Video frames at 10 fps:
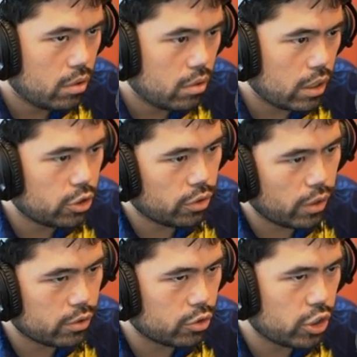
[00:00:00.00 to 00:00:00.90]
I should have
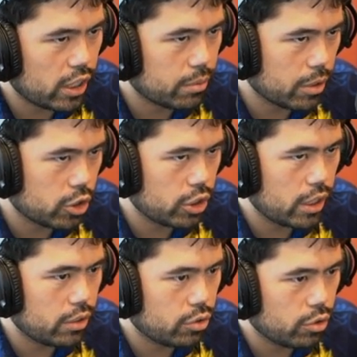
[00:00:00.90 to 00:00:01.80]
also checked him on
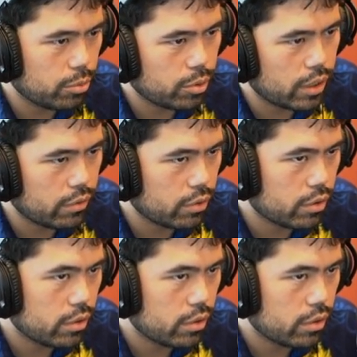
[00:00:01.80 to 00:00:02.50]
g8 too, but whatever.